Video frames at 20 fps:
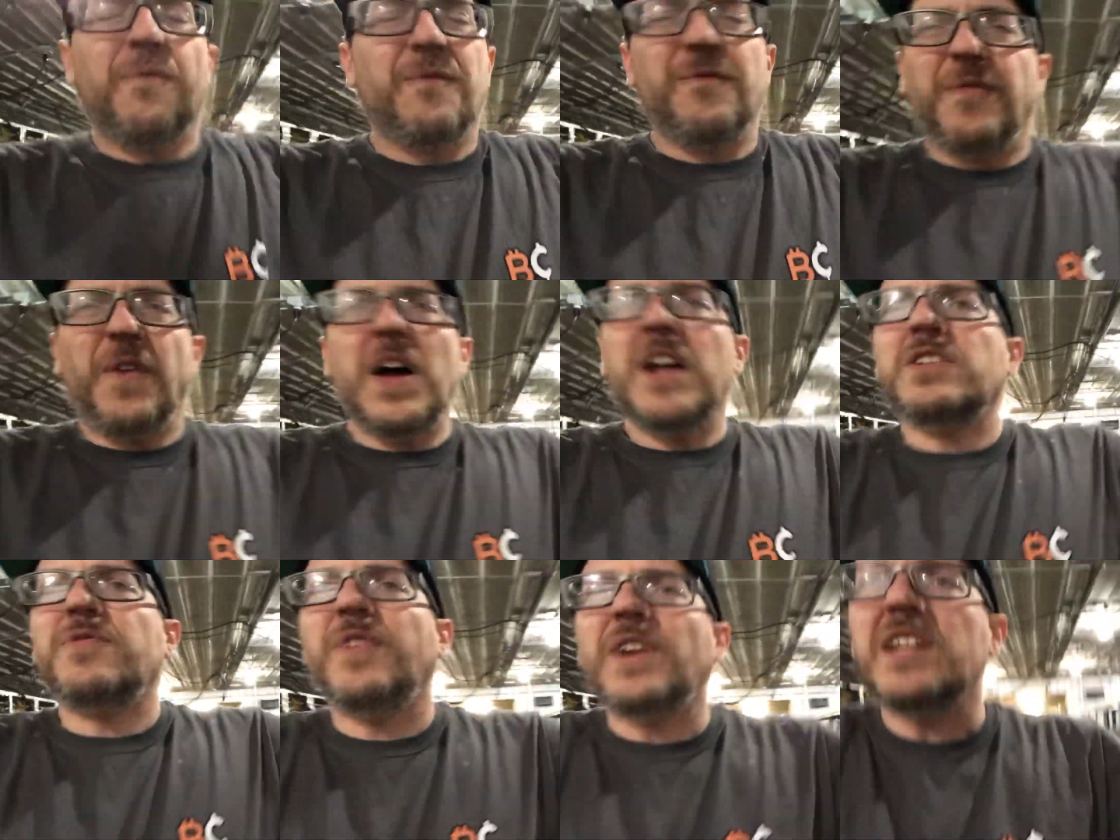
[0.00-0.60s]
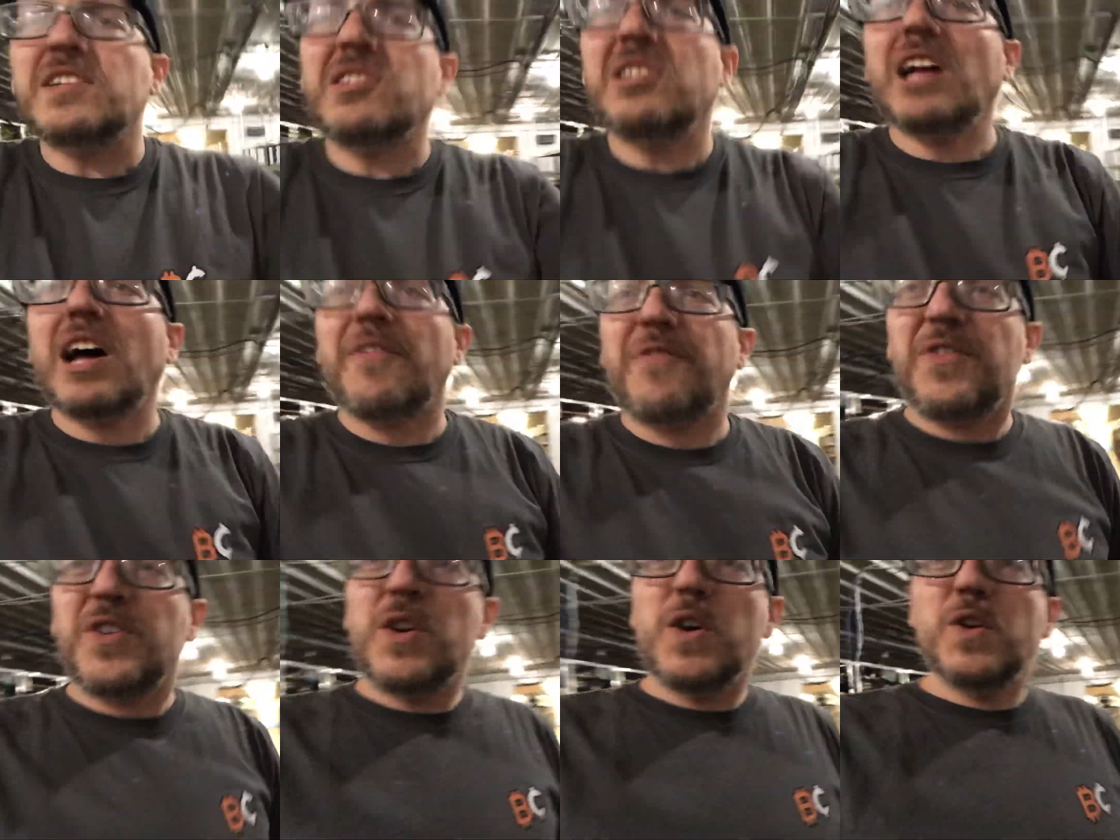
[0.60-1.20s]
Fun stuff.
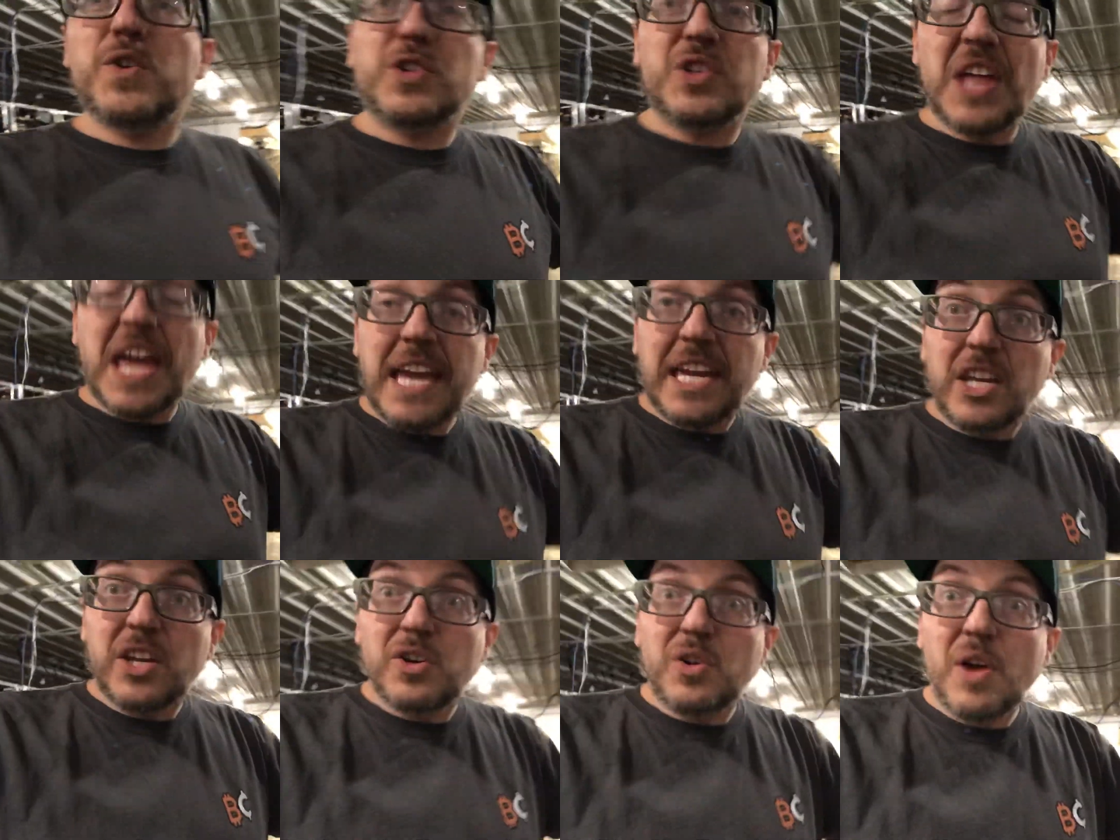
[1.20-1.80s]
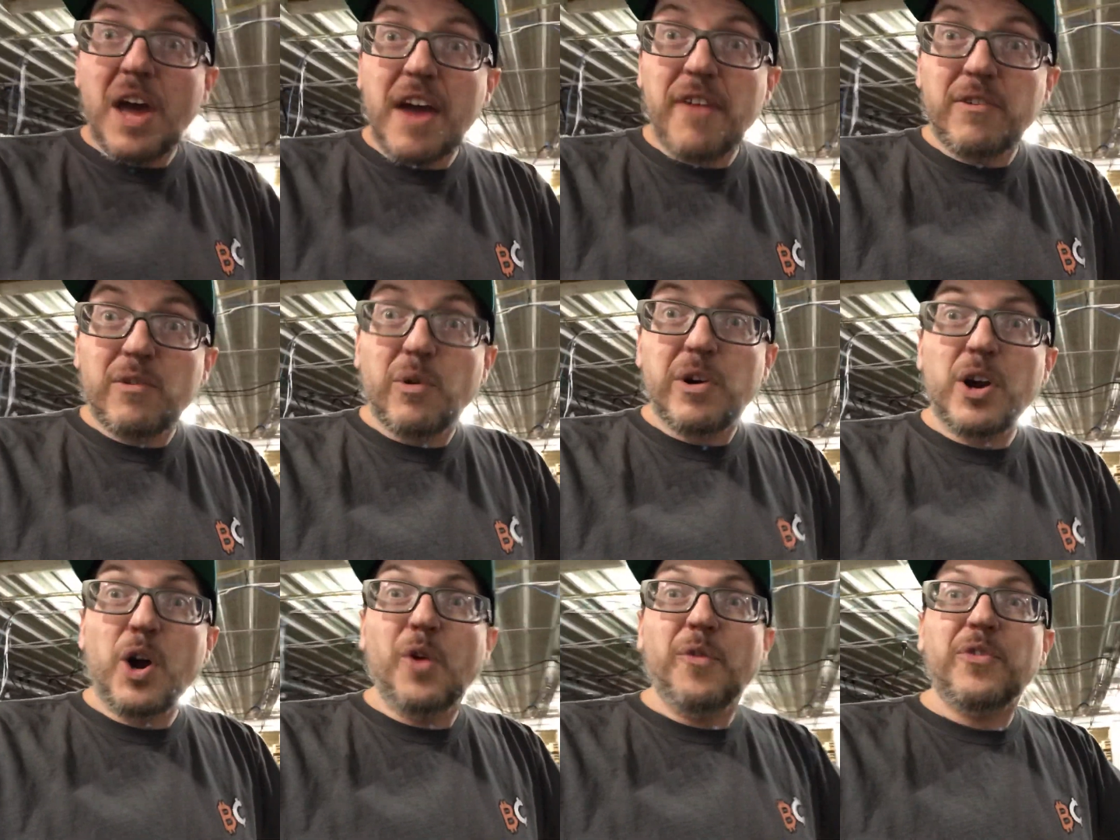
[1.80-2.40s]
Huge thank you to everyone
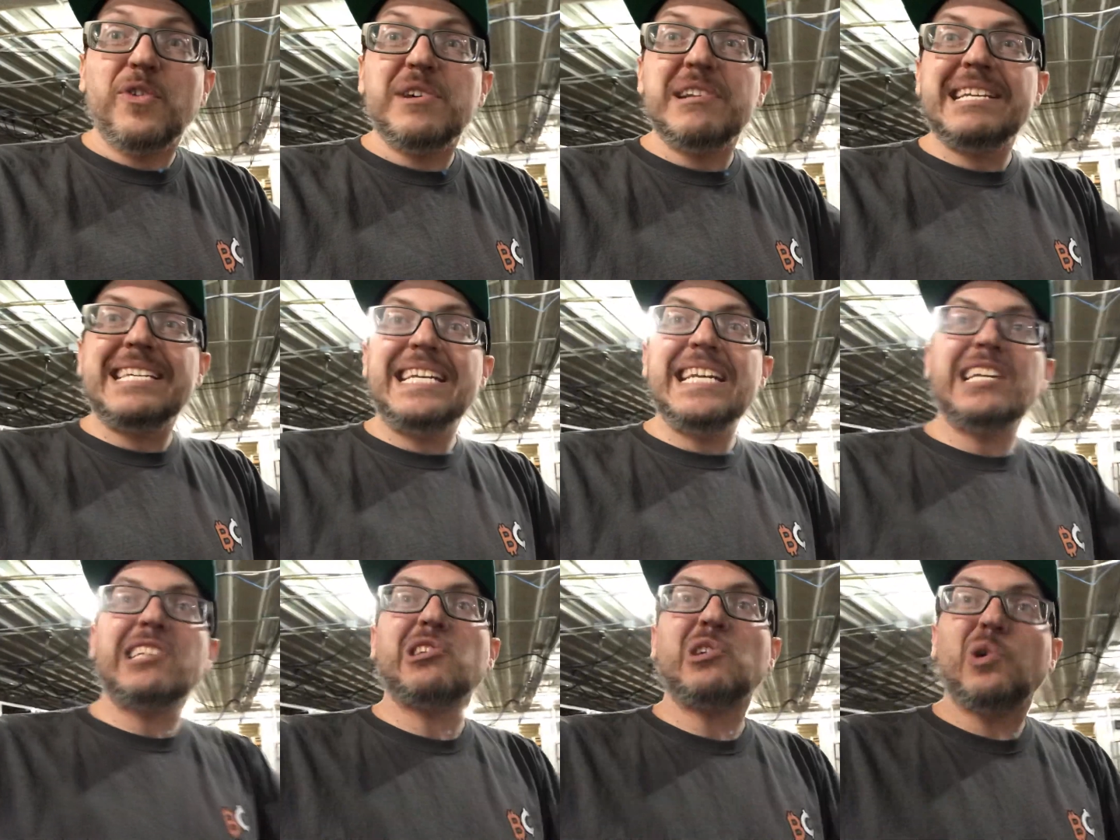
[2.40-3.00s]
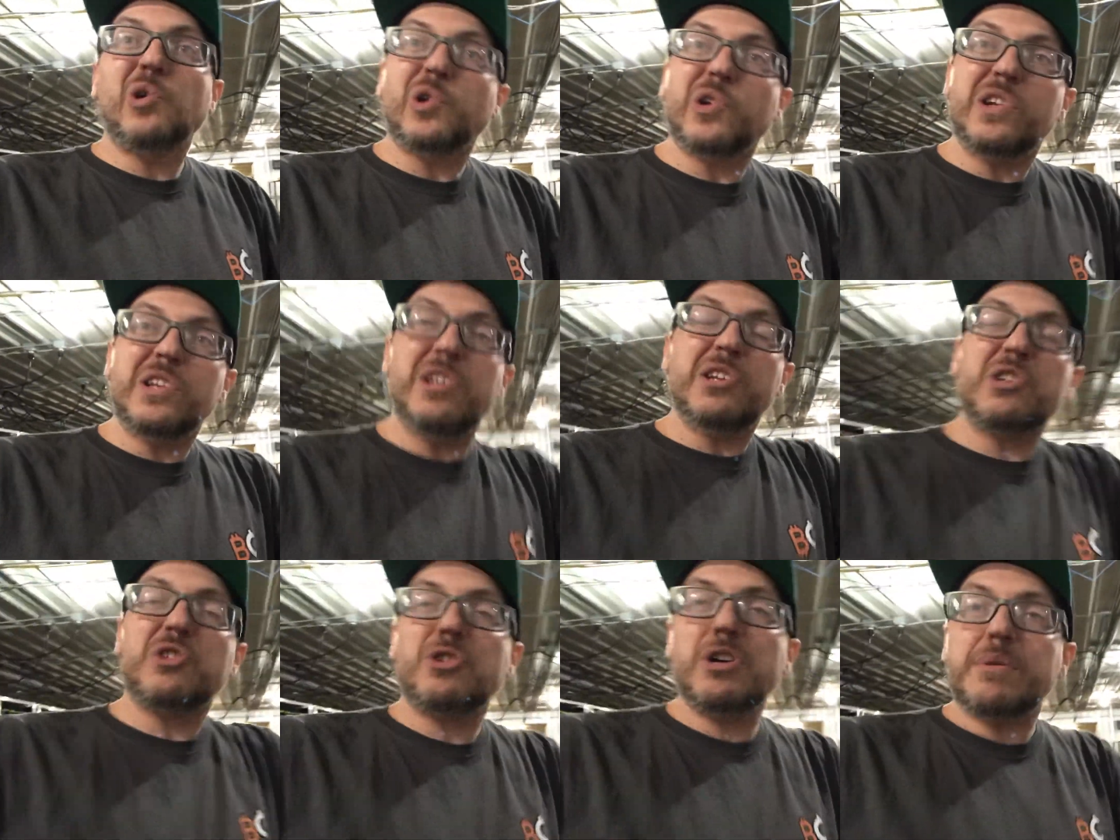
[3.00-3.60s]
over in Discord. In the
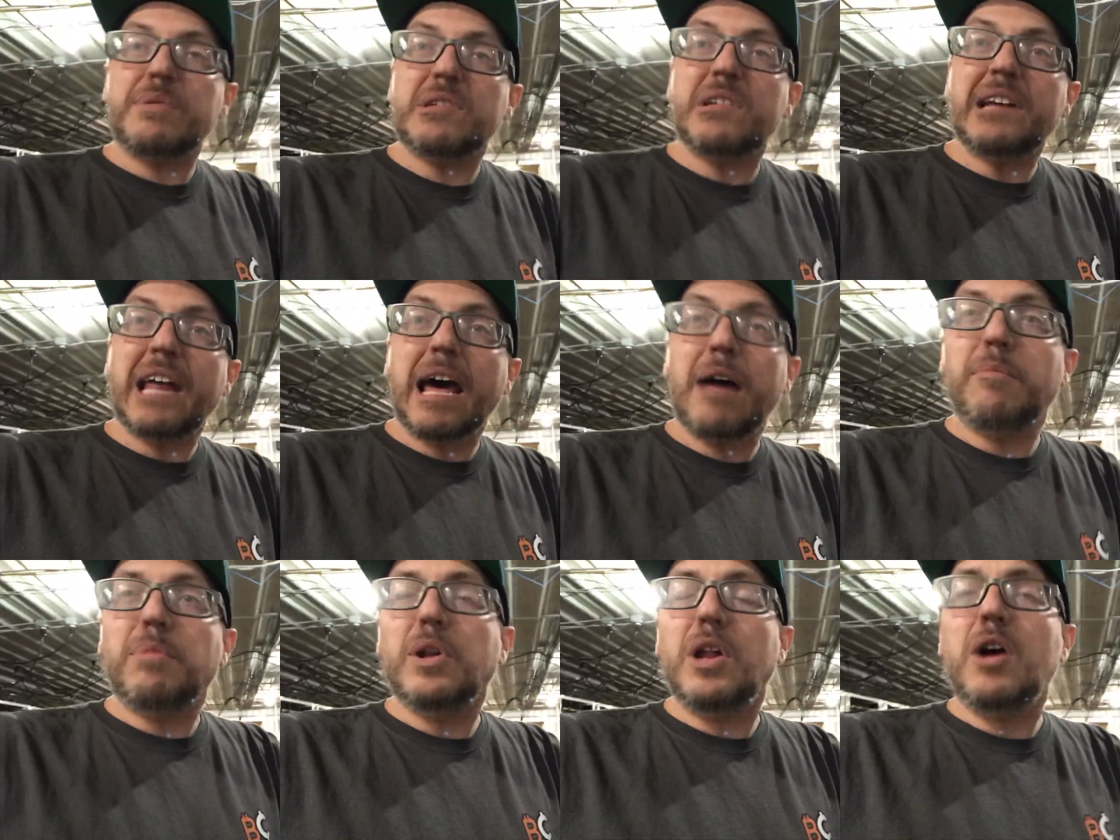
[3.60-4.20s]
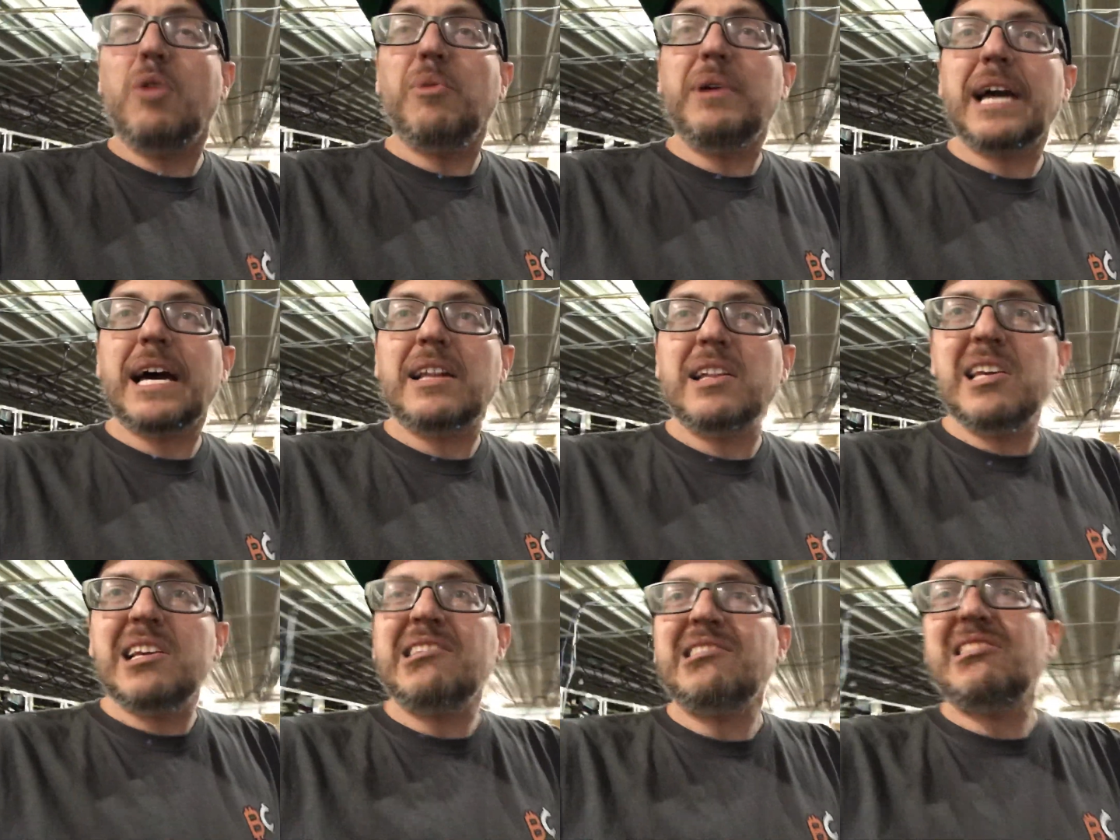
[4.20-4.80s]
description down below, we got
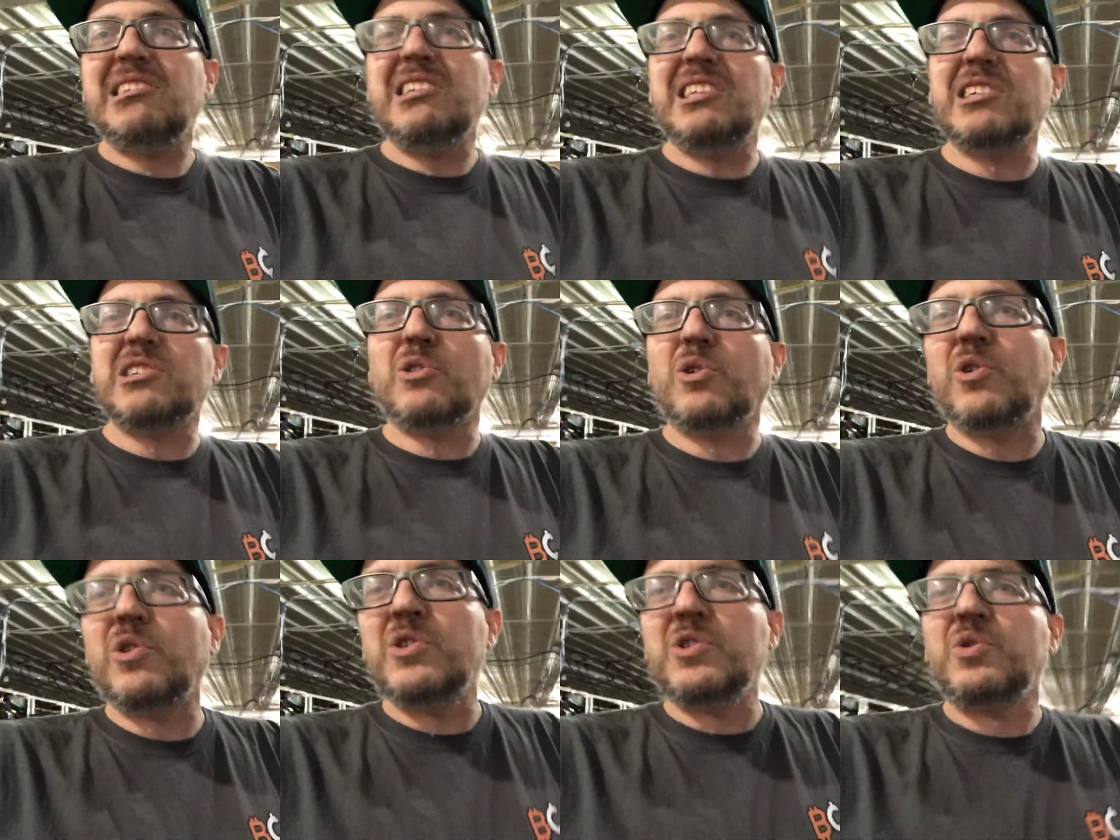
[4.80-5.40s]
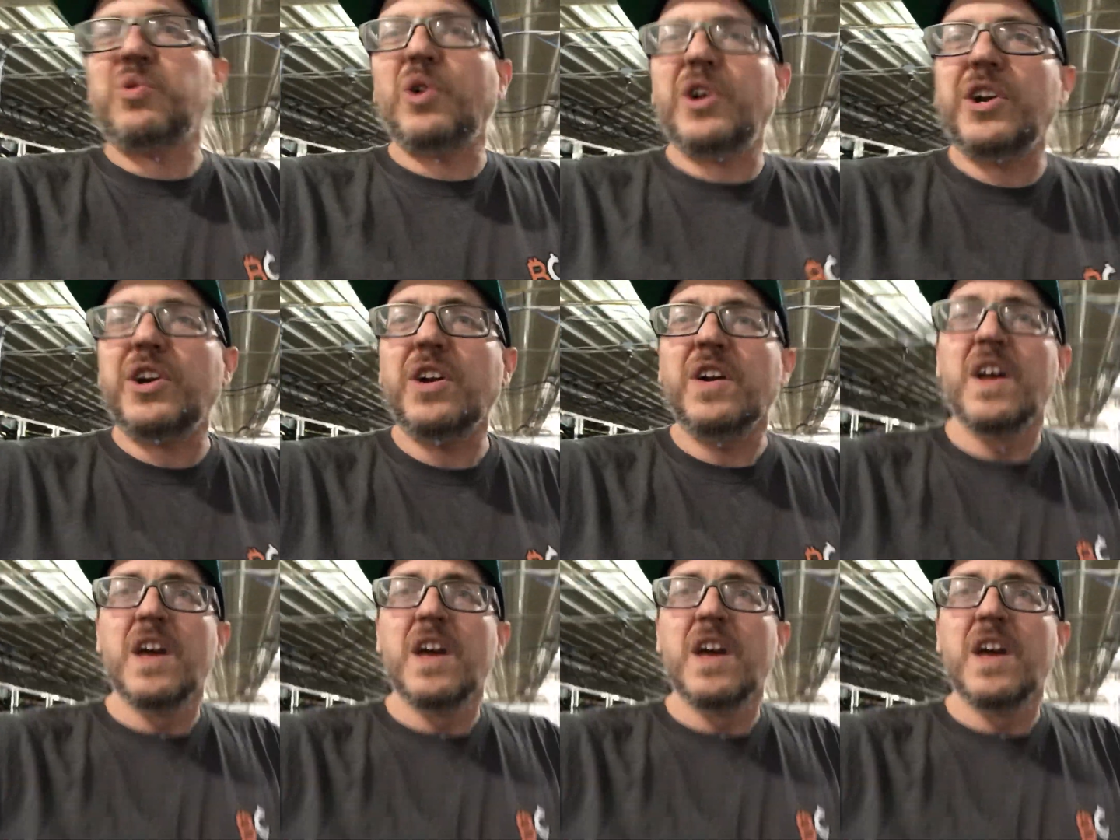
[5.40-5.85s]
links to Discord and Twitter.